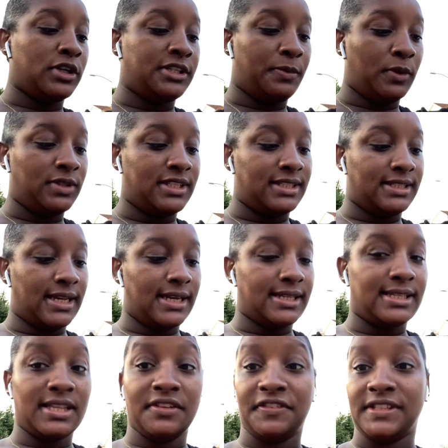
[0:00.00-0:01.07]
supposed to send it to
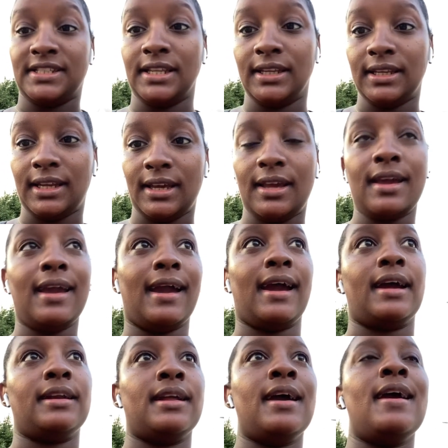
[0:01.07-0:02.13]
the facility
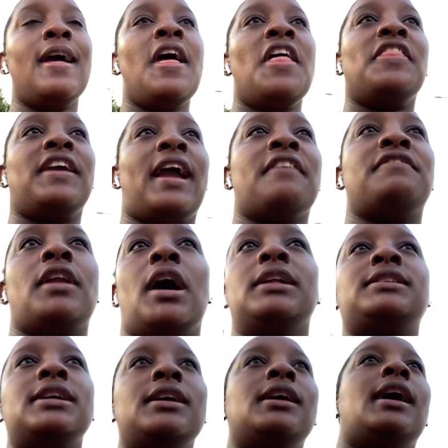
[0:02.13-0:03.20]
and they have not,
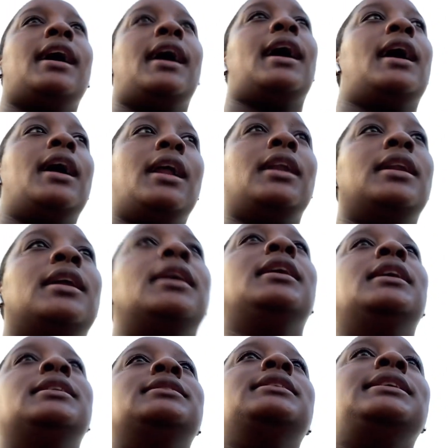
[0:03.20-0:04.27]
and
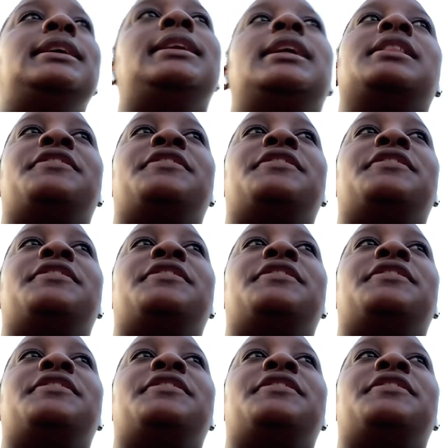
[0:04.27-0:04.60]
the lady at the